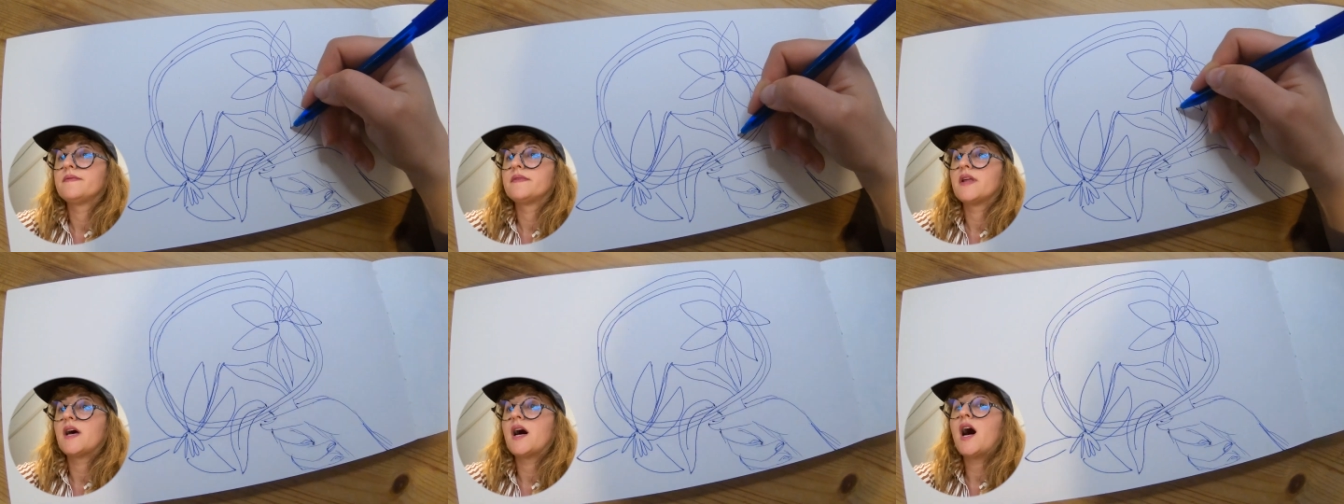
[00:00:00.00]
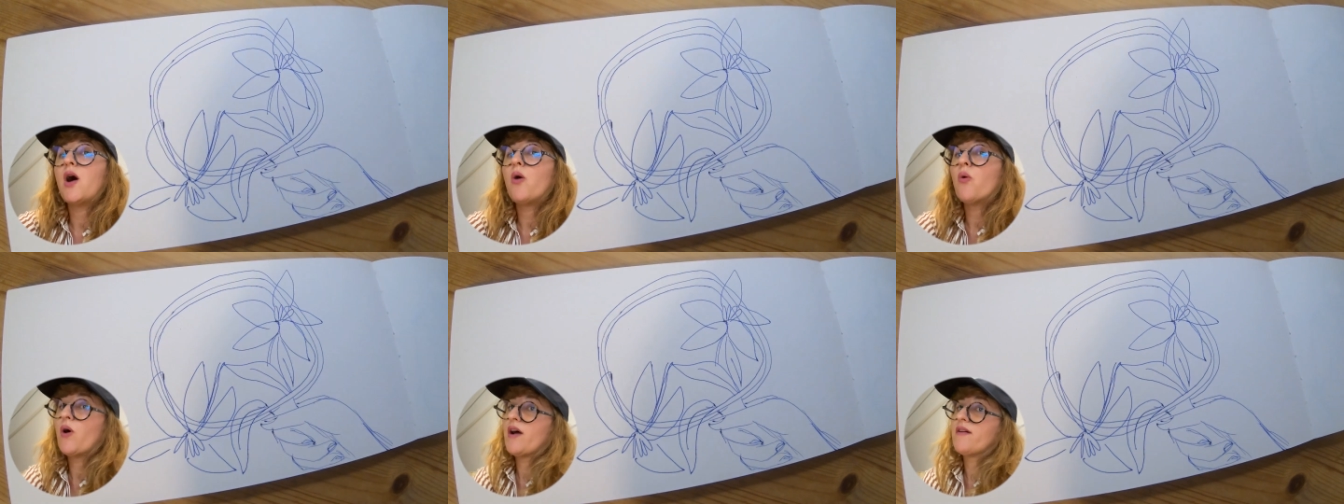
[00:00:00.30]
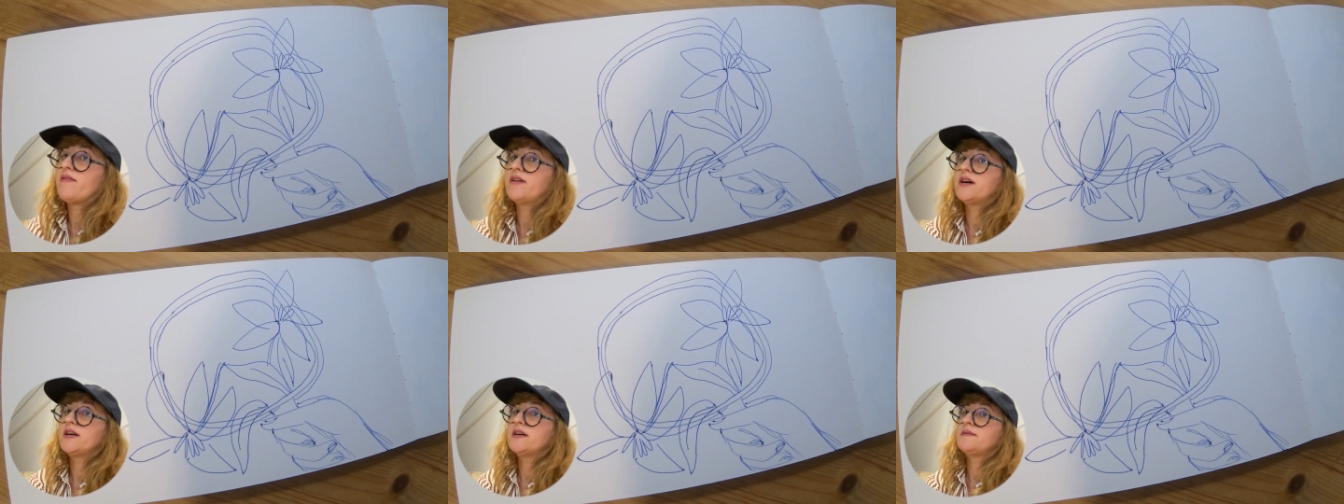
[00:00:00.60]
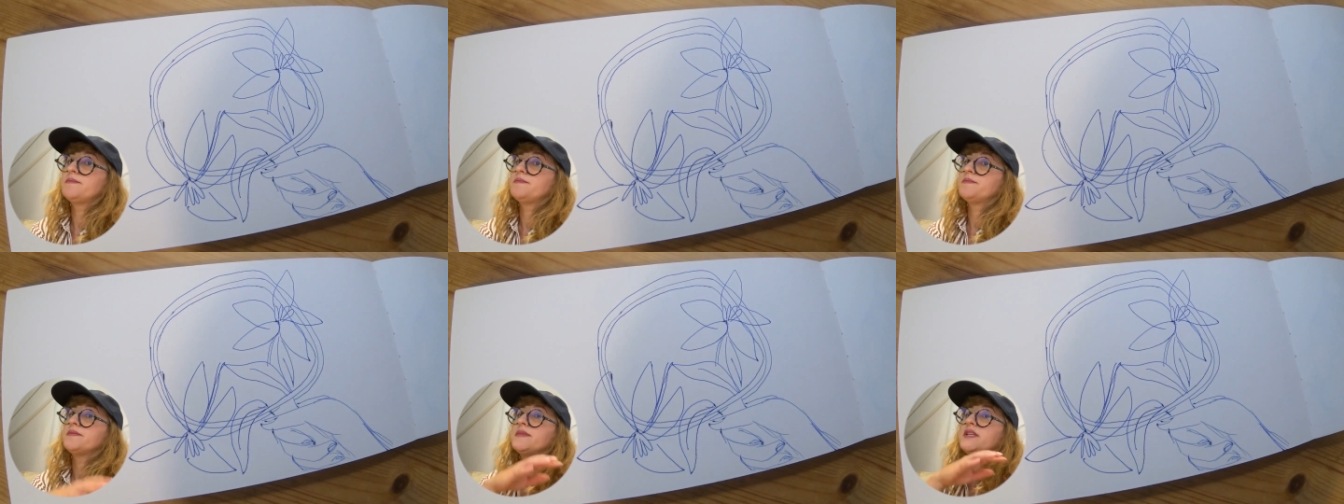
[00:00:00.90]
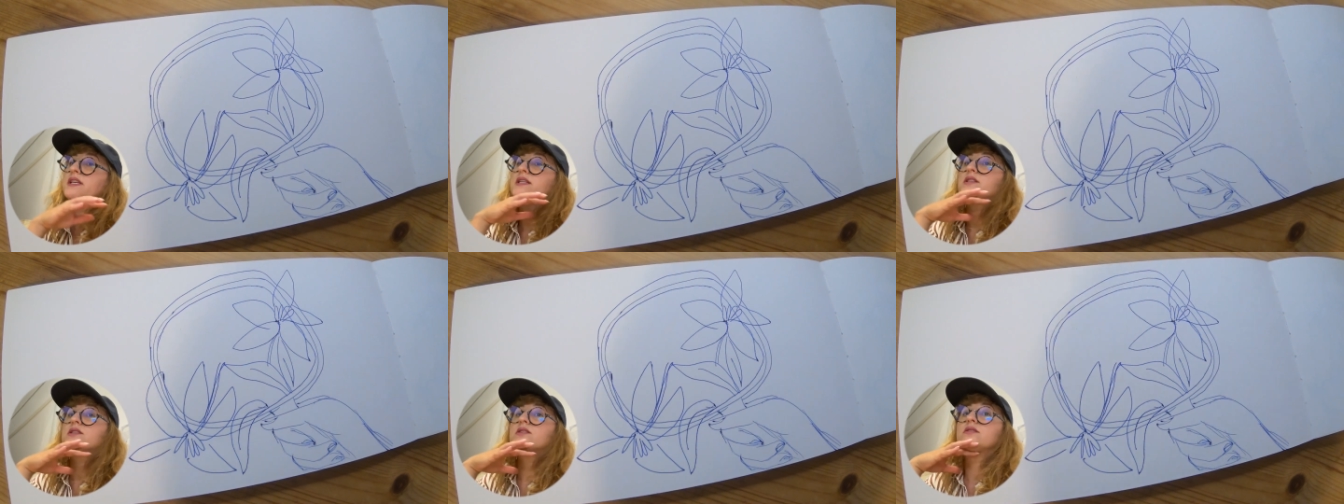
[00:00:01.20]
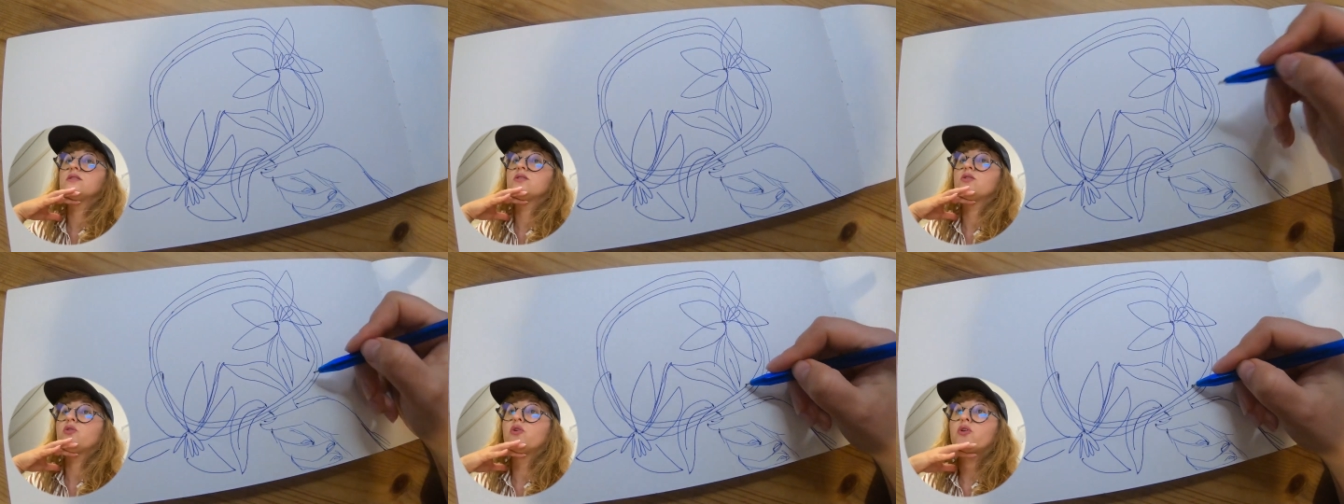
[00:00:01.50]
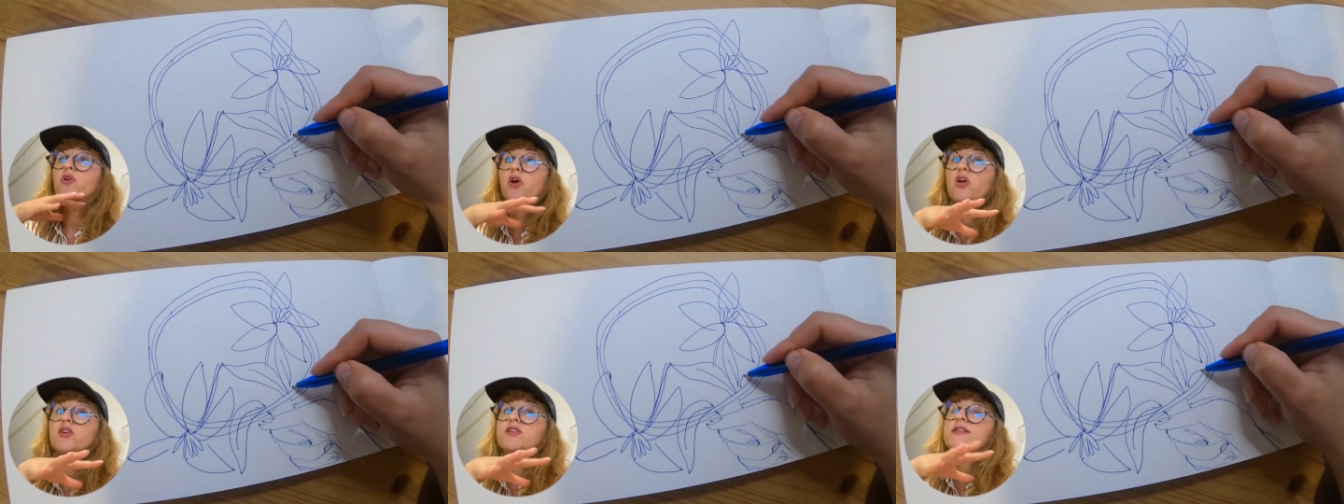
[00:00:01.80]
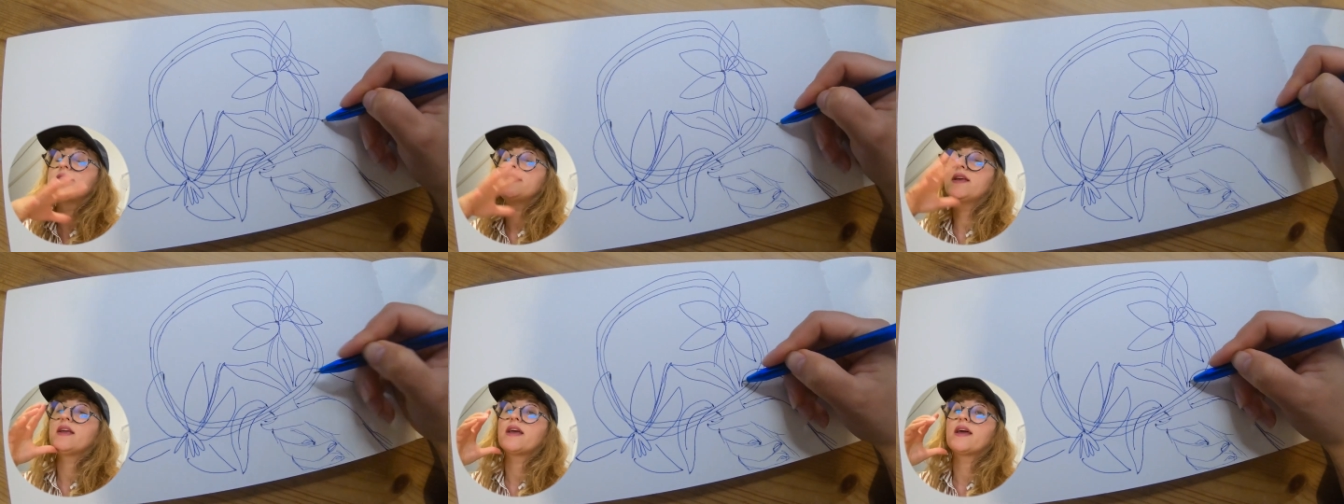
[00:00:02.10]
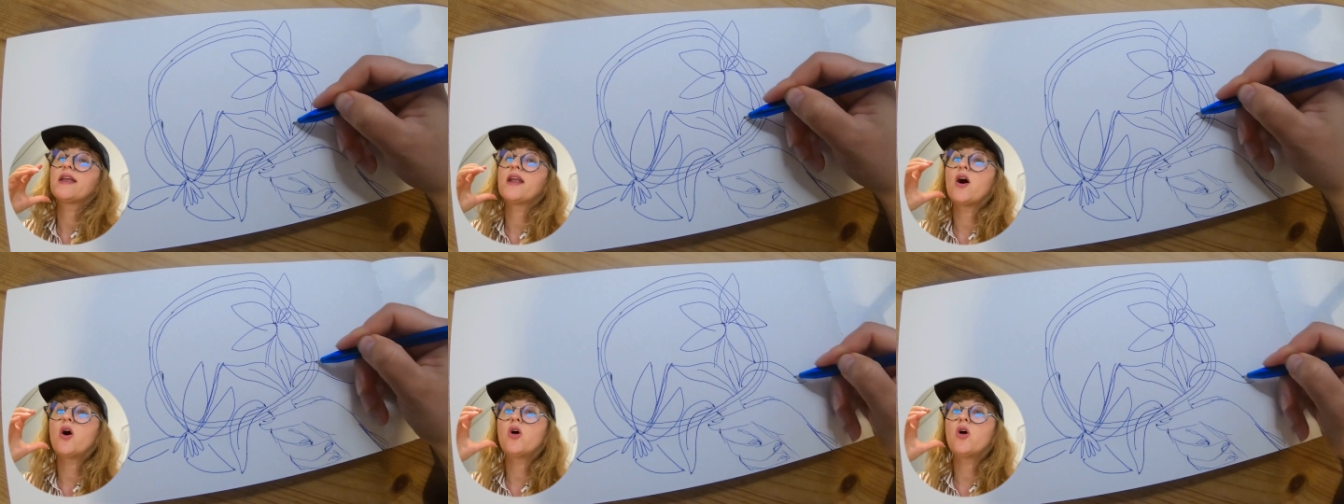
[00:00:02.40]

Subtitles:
However, this curiosity can